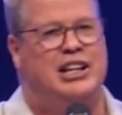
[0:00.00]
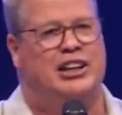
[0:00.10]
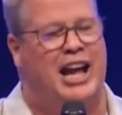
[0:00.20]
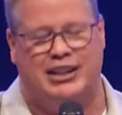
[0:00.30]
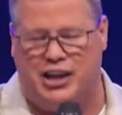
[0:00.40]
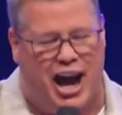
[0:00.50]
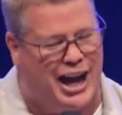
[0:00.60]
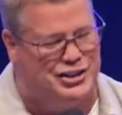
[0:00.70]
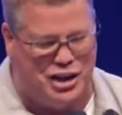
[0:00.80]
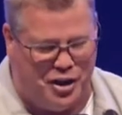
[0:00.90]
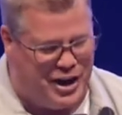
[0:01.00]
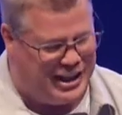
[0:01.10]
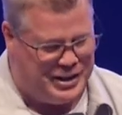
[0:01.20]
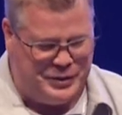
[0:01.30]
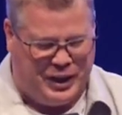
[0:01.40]
Let God do
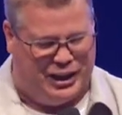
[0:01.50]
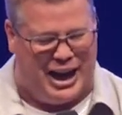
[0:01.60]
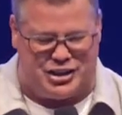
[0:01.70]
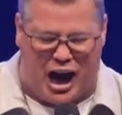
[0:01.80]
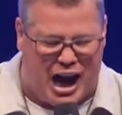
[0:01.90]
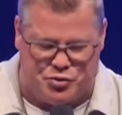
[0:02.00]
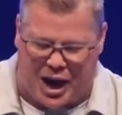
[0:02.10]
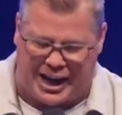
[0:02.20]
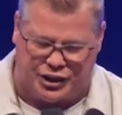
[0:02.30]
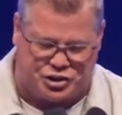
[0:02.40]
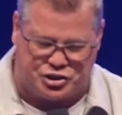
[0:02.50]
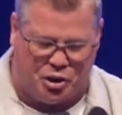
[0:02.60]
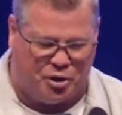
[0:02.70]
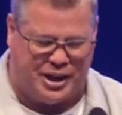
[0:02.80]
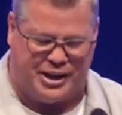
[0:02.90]
it. Let God write a
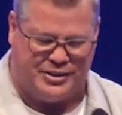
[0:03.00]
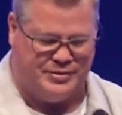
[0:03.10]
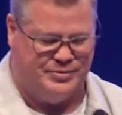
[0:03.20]
story.